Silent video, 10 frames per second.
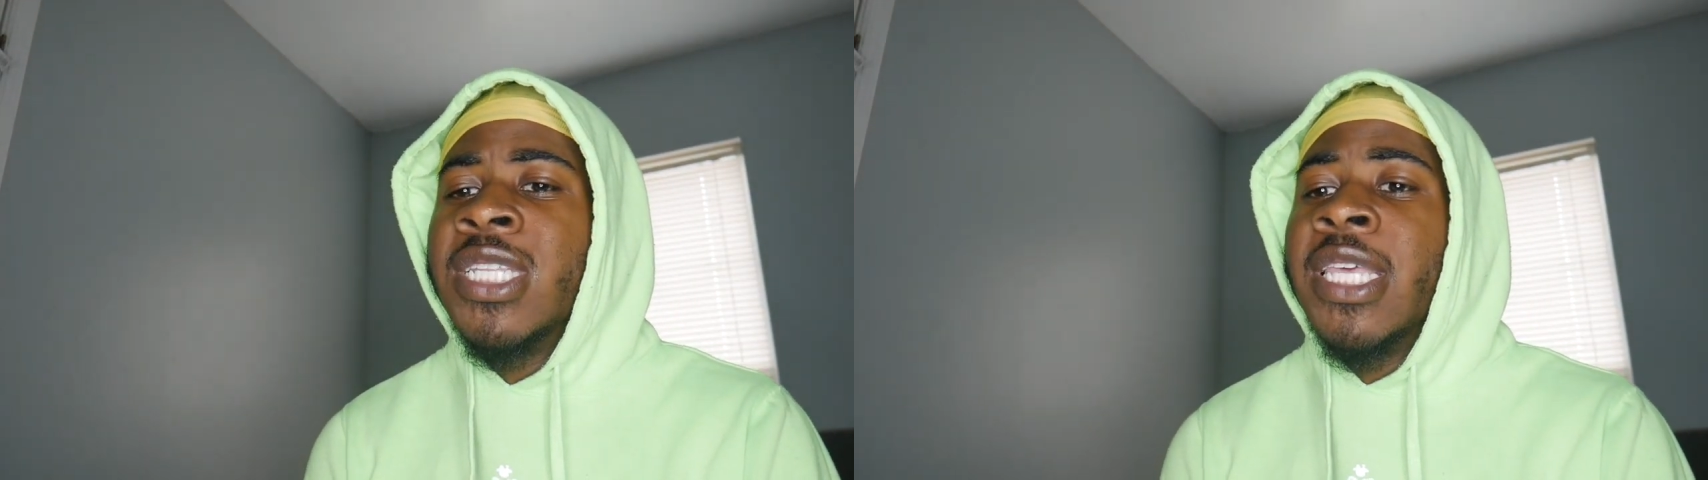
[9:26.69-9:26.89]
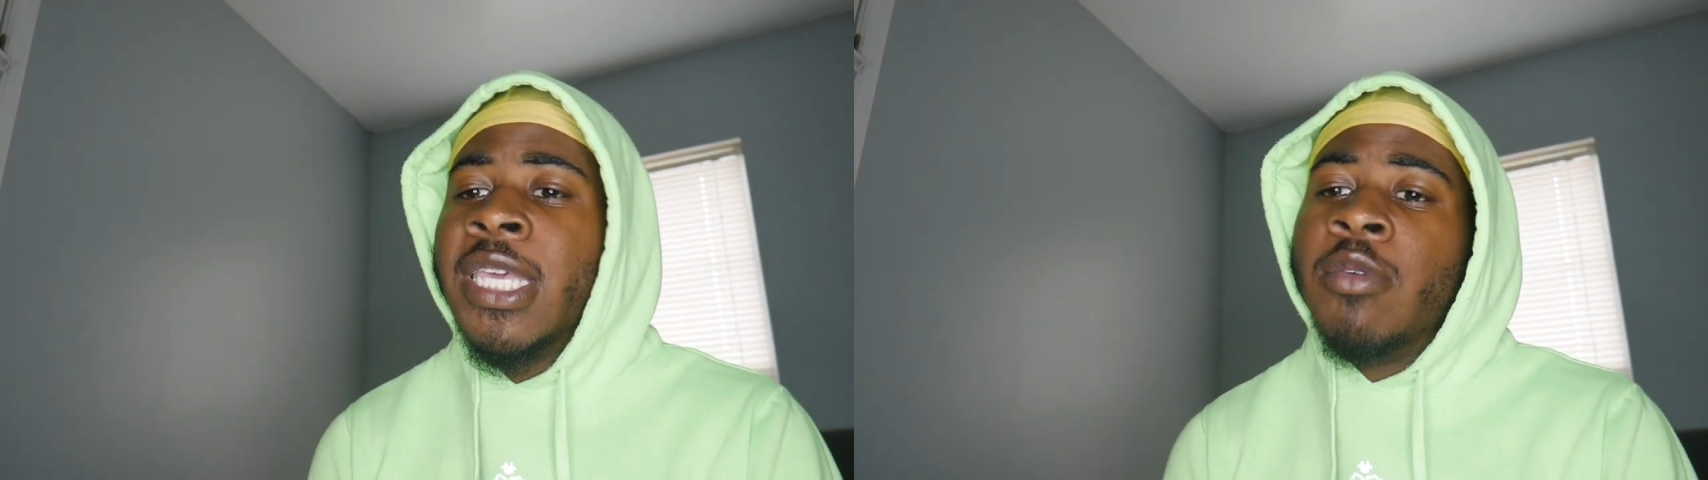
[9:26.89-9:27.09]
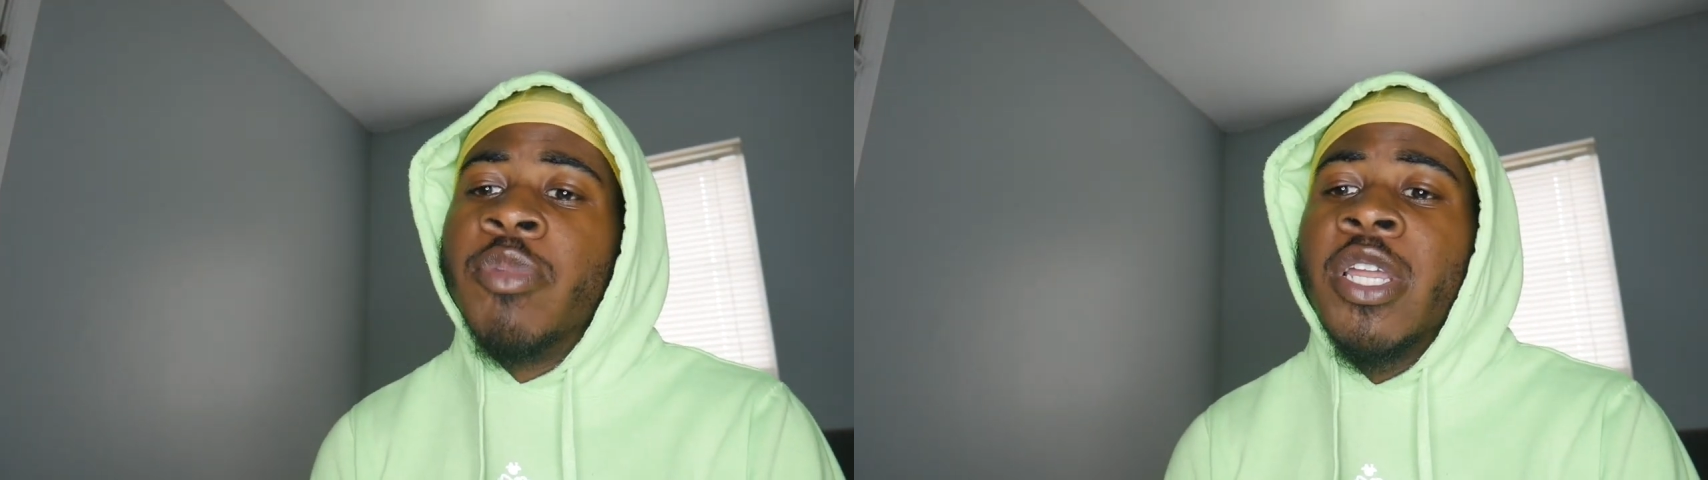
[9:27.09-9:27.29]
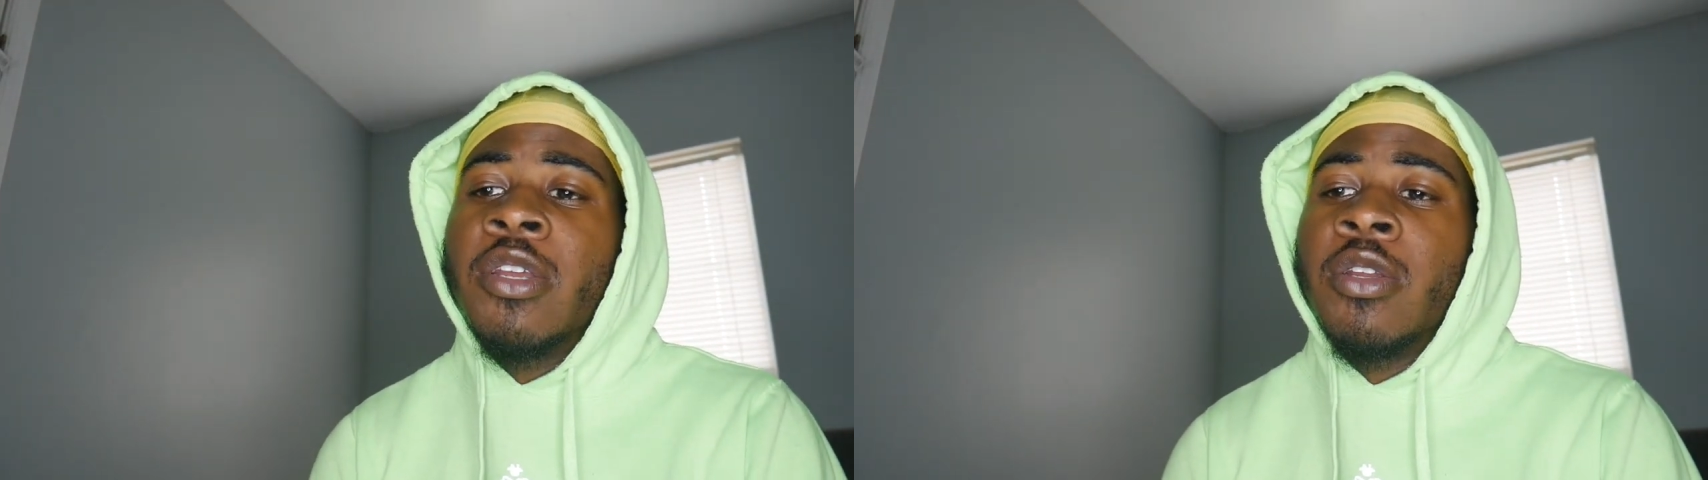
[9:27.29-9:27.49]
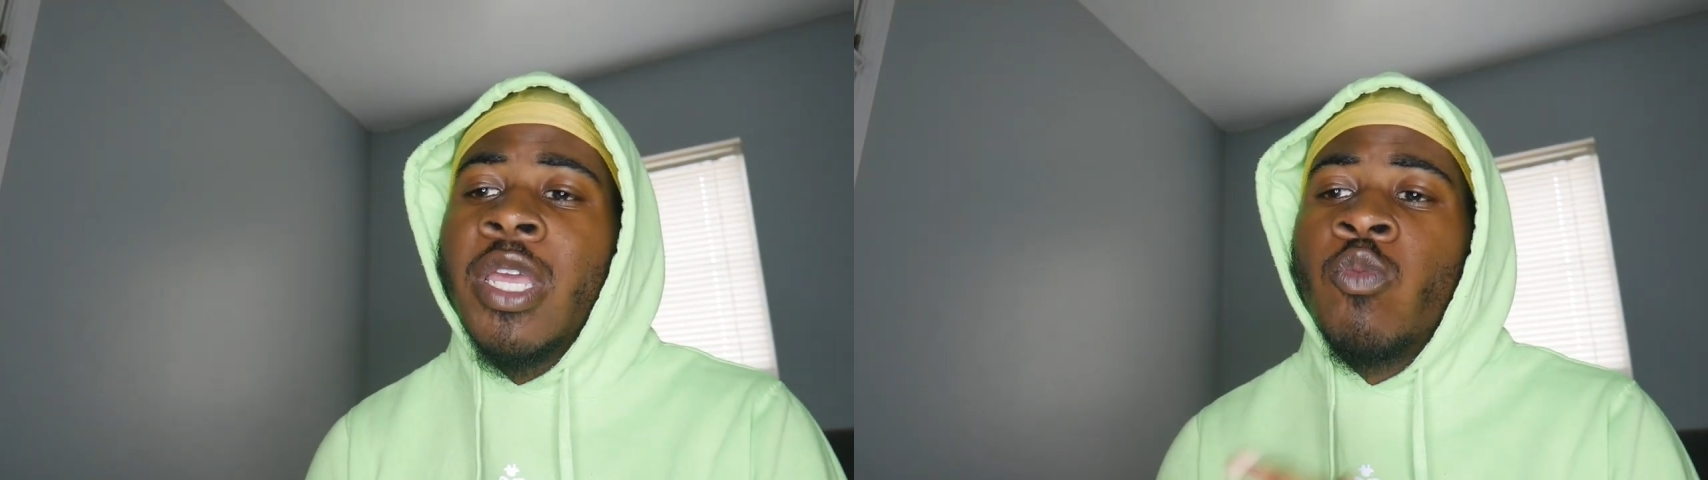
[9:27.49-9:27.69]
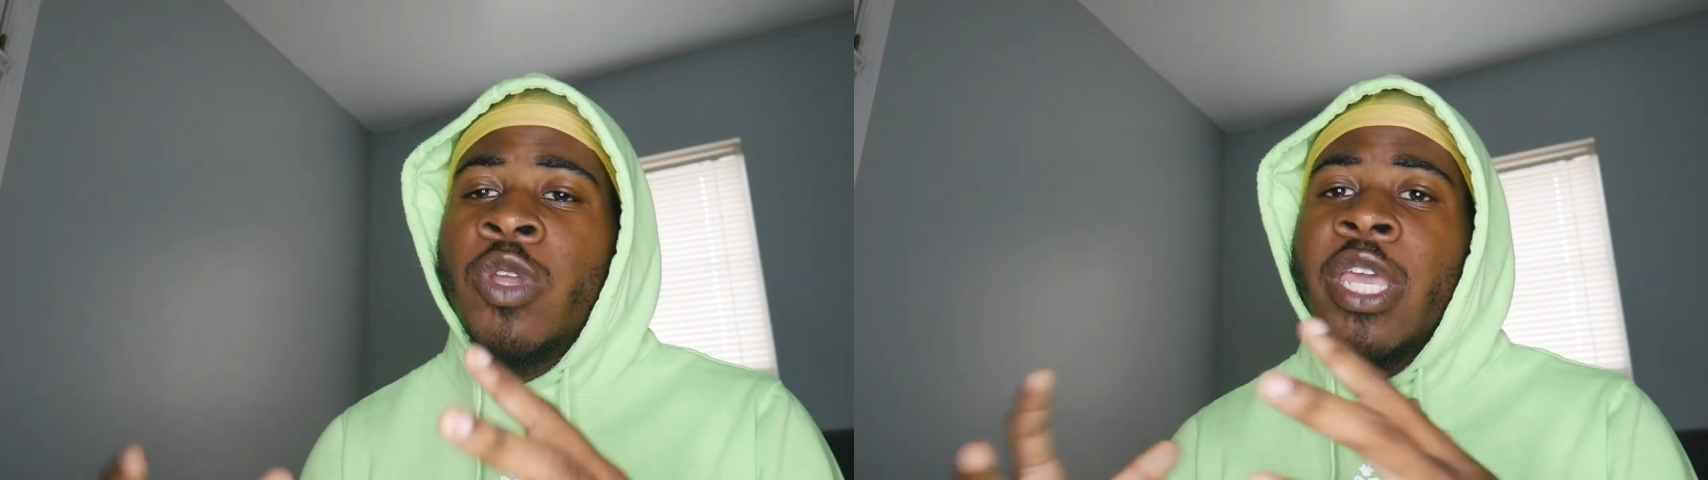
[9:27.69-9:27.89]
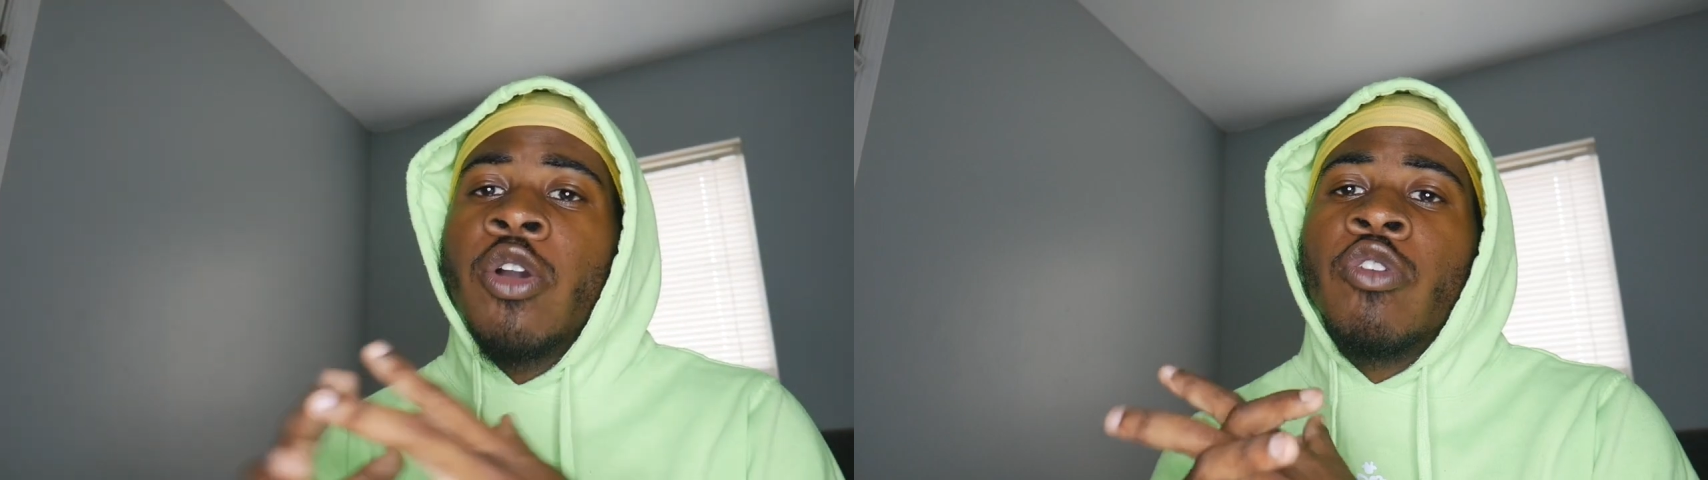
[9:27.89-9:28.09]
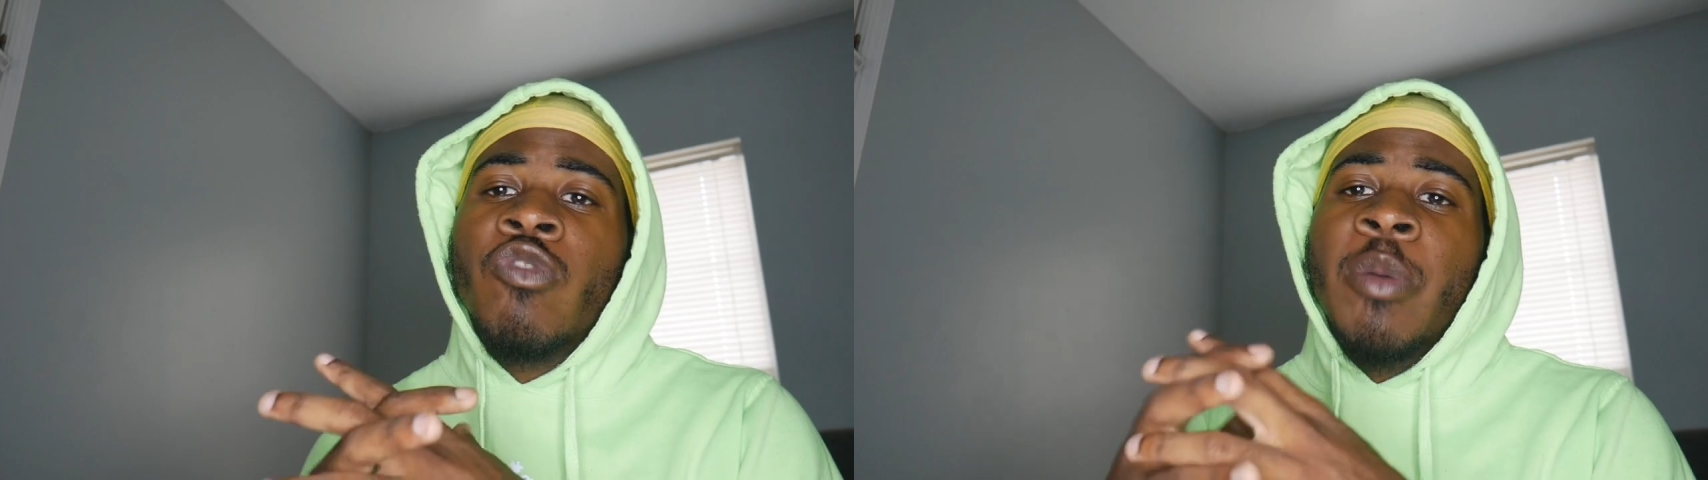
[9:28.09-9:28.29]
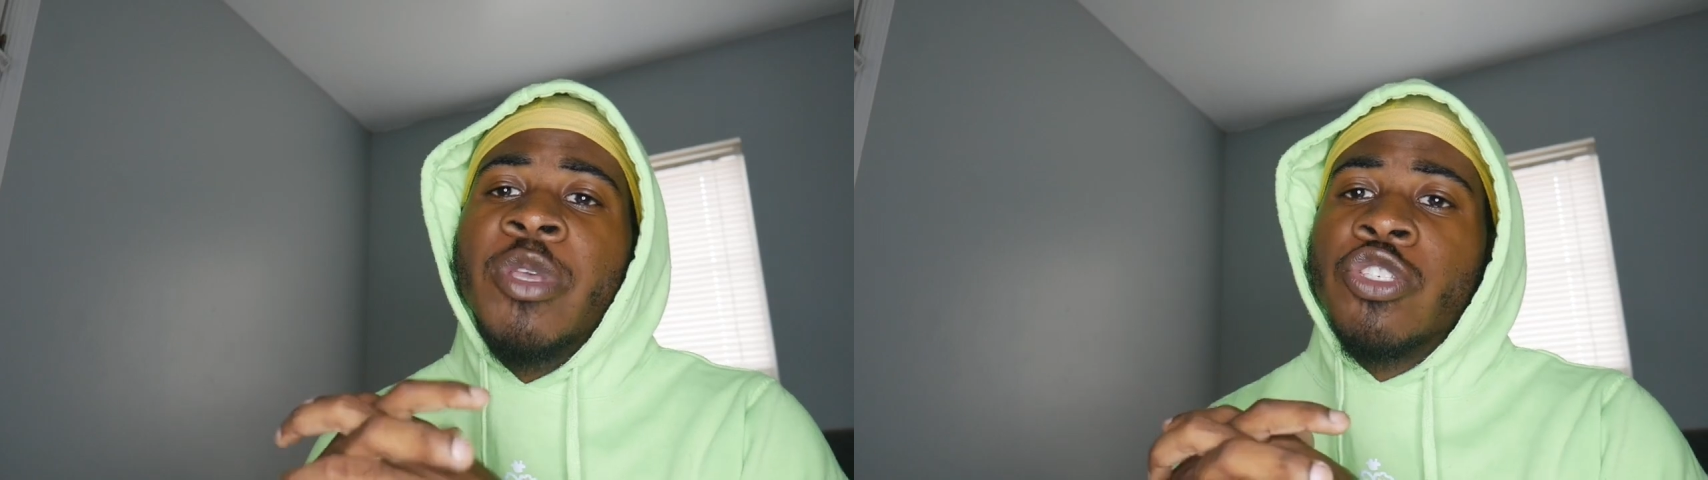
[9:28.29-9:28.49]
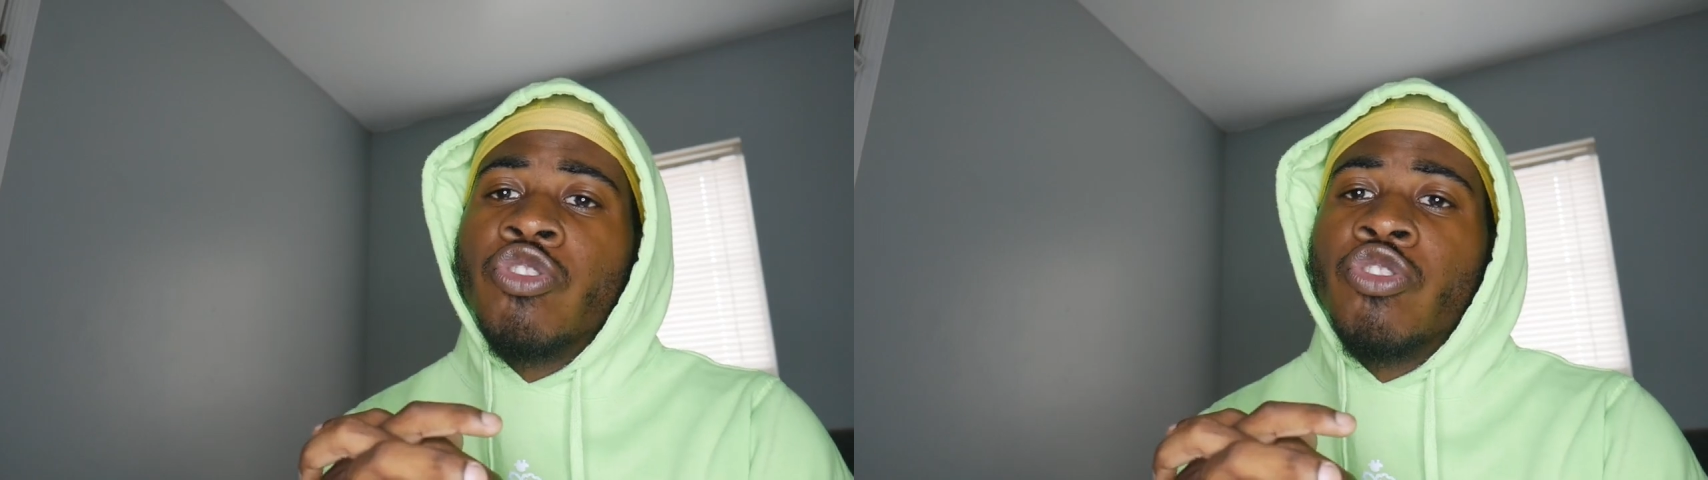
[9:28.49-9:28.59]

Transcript: I think he better when they all rap as a